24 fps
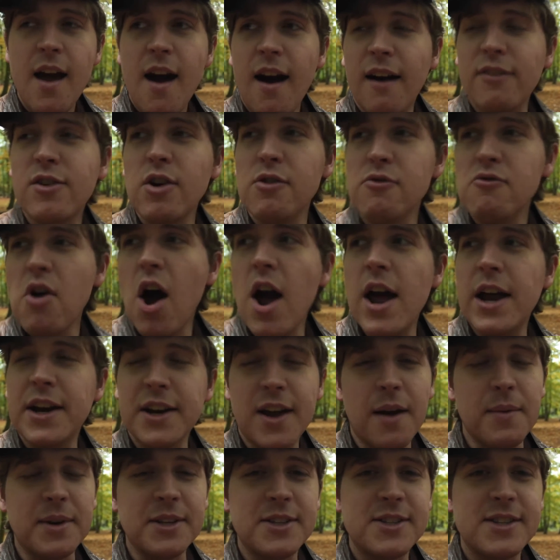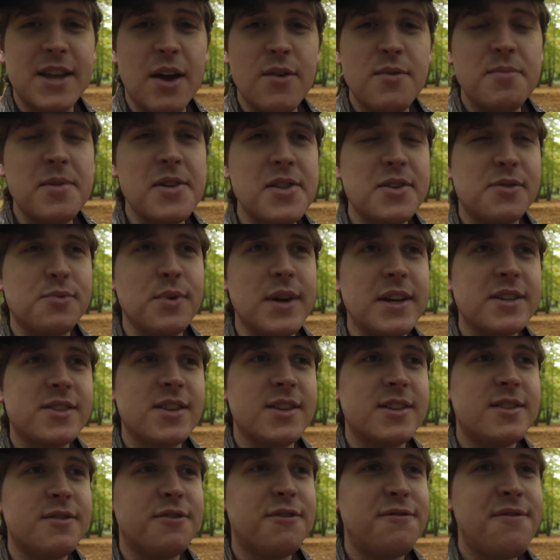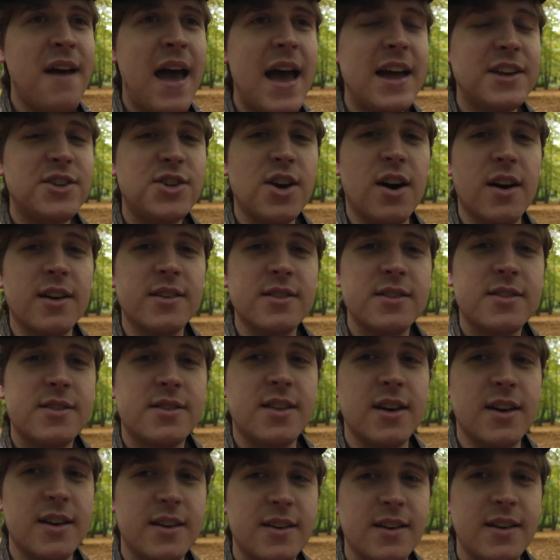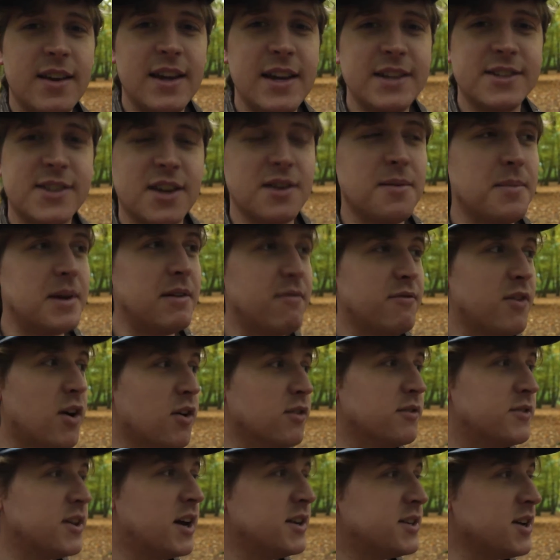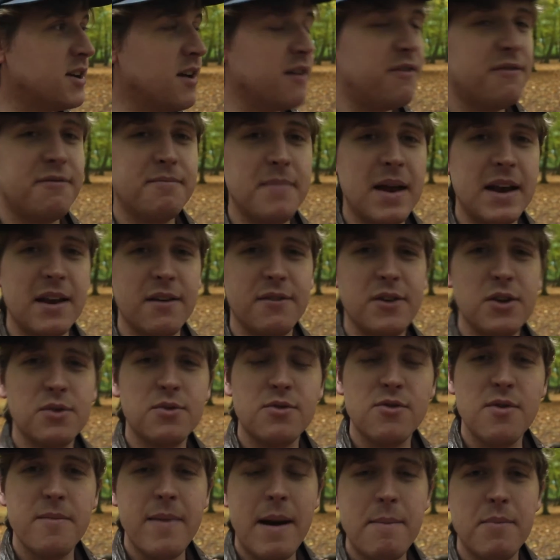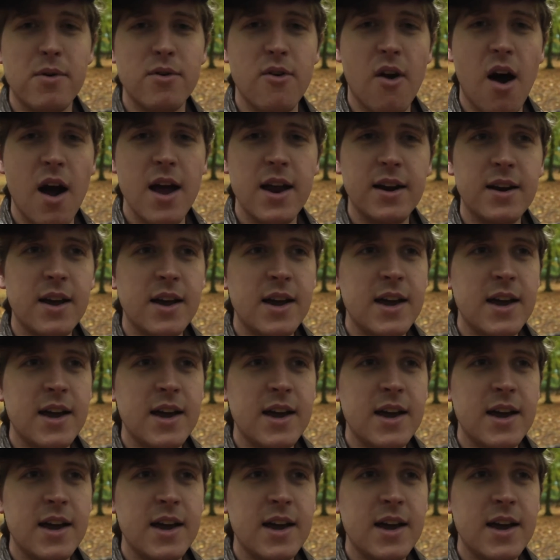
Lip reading: I've got Ryan coming to stay with me this week, so there's a fair chance that he's going to be involved. I don't know if many of you will remember Ryan.